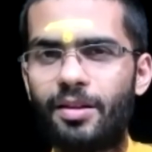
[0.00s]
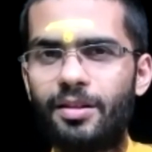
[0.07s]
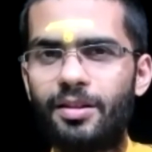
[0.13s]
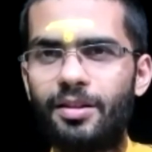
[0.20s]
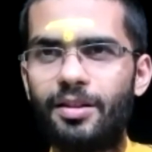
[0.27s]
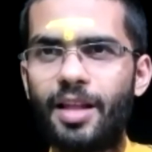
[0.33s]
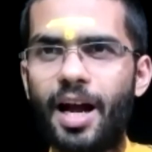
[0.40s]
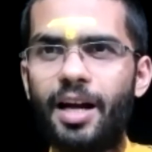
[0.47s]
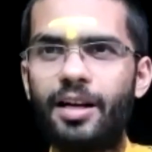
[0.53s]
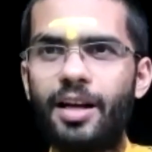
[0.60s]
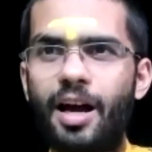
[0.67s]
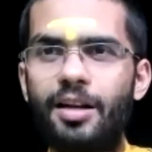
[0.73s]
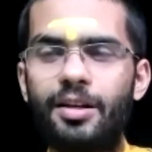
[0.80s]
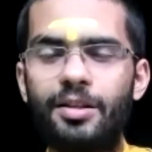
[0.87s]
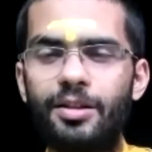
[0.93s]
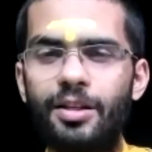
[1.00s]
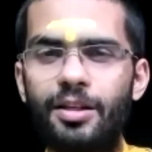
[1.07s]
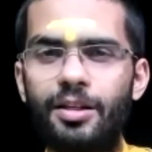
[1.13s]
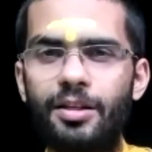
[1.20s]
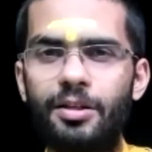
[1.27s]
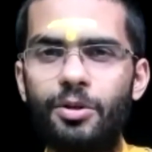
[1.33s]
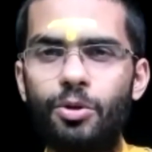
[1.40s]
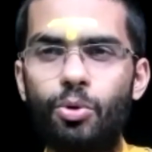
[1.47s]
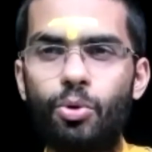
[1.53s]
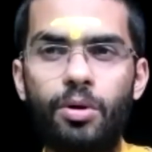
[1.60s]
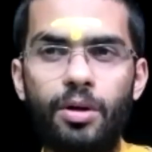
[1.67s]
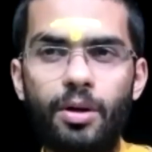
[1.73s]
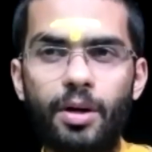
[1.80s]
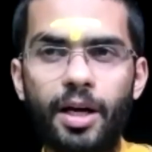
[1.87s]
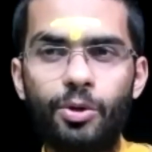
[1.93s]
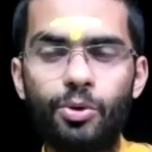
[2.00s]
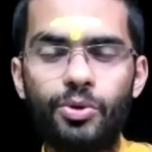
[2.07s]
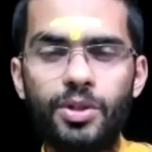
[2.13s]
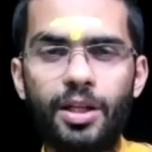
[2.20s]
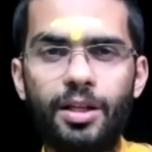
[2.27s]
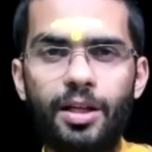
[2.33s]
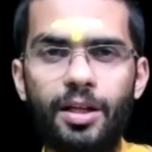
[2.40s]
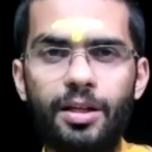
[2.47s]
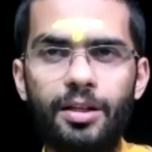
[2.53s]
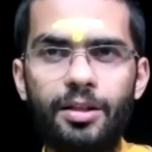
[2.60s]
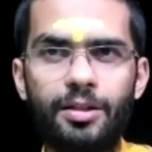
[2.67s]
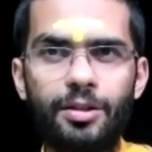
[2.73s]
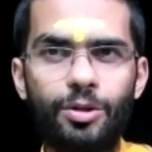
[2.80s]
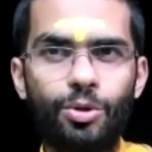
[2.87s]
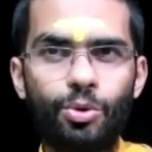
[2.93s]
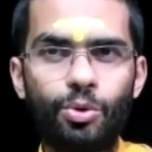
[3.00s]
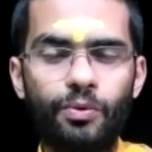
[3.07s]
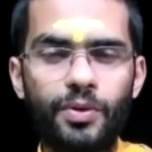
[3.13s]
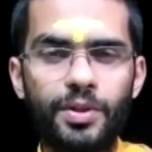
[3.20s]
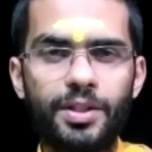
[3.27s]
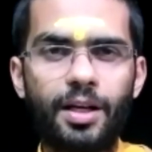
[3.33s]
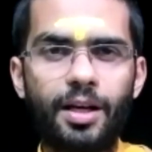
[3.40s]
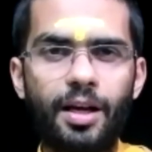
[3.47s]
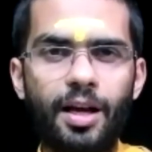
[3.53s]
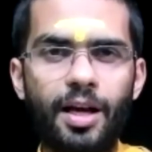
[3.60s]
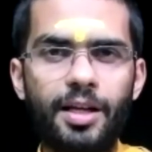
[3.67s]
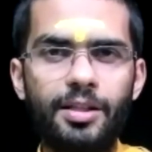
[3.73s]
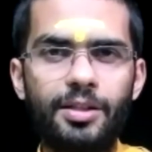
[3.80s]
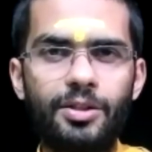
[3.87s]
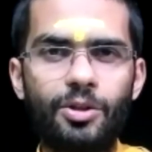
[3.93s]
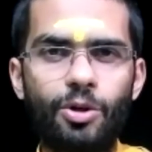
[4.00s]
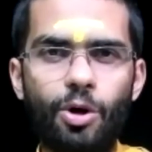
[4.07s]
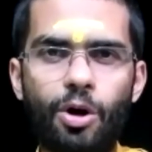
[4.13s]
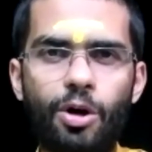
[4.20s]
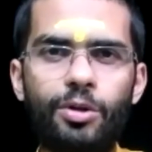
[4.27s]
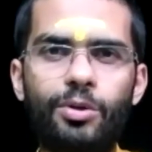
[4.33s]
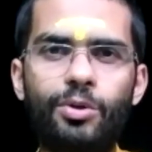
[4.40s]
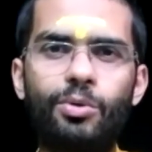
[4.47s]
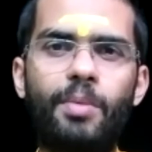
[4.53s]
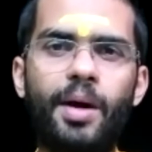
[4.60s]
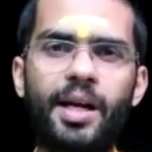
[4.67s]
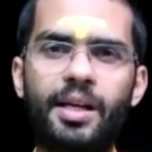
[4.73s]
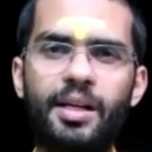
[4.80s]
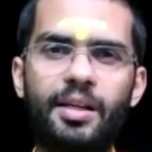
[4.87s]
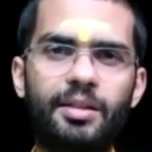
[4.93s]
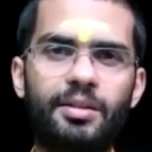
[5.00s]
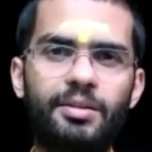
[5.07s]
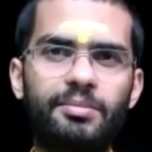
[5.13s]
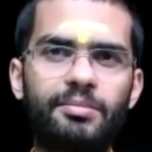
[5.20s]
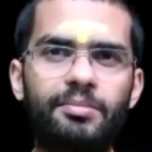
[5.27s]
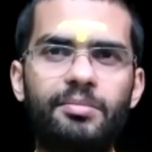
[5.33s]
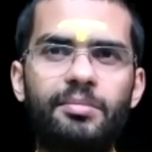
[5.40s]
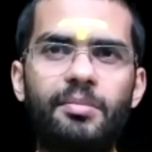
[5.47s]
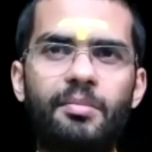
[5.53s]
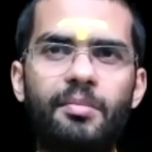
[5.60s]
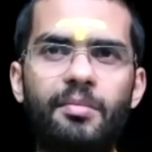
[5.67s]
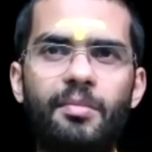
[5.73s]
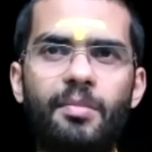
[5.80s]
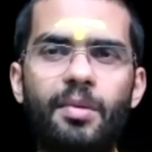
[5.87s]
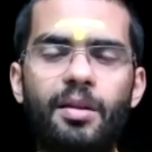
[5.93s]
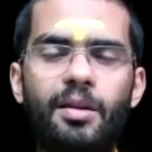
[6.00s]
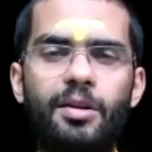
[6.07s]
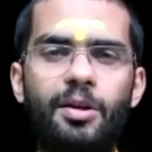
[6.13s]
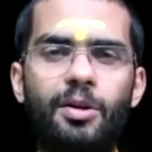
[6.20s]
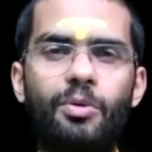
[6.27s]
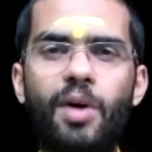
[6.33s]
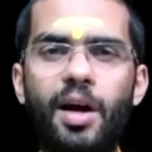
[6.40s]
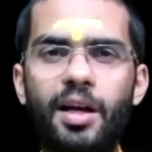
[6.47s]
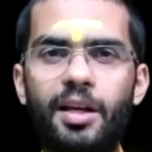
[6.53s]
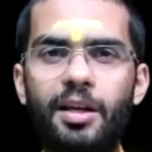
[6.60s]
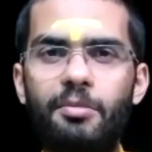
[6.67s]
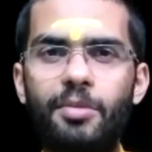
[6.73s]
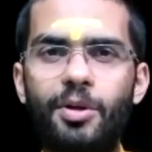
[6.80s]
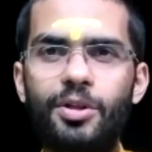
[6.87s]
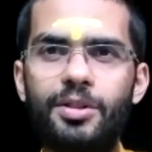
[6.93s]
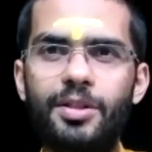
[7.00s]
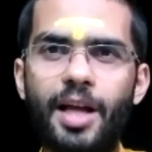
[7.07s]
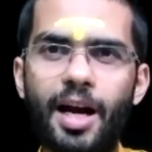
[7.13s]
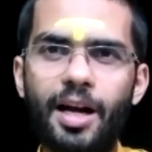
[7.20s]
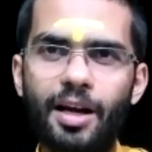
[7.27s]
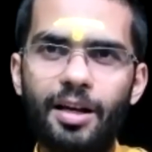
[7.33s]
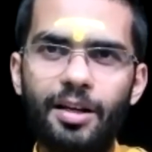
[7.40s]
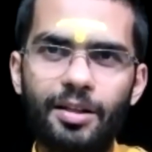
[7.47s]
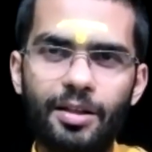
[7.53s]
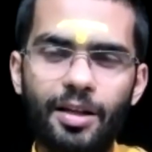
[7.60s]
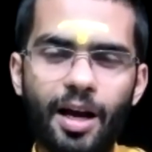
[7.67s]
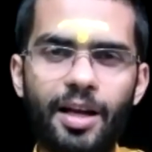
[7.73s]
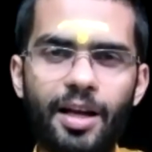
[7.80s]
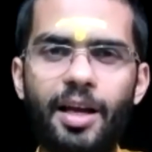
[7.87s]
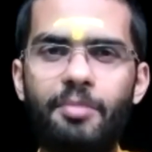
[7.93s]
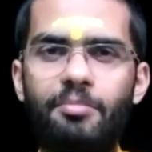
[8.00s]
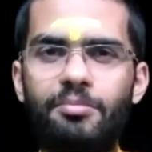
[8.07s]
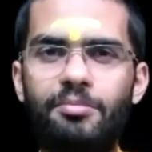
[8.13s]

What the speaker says: That Ananda, don't try to seek it through physical eyes or through mind. Why? Because that Ananda I am.